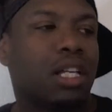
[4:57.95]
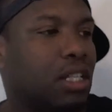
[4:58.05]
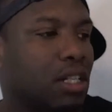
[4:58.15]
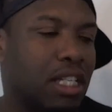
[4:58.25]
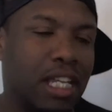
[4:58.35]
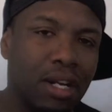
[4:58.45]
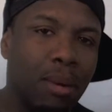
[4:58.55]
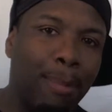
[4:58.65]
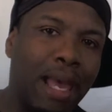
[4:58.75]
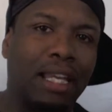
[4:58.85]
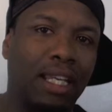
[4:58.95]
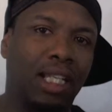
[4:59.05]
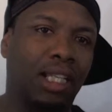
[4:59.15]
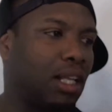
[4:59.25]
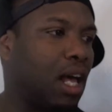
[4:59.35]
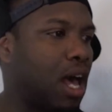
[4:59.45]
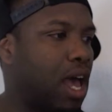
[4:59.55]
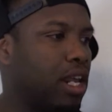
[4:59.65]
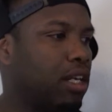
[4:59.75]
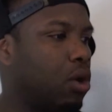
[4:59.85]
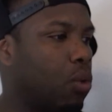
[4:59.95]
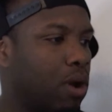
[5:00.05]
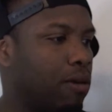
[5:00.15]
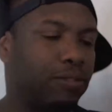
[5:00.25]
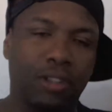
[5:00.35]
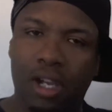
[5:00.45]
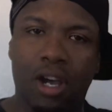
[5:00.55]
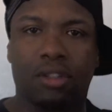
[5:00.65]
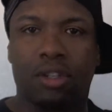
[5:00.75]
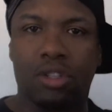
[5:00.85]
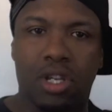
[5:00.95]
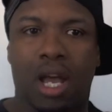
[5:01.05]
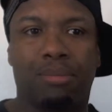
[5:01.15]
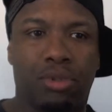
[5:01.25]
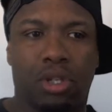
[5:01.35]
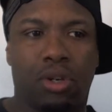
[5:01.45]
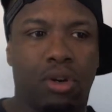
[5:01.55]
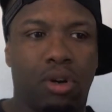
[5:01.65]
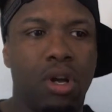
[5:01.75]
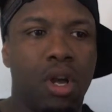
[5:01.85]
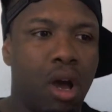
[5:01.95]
could get him back in line with the other top tier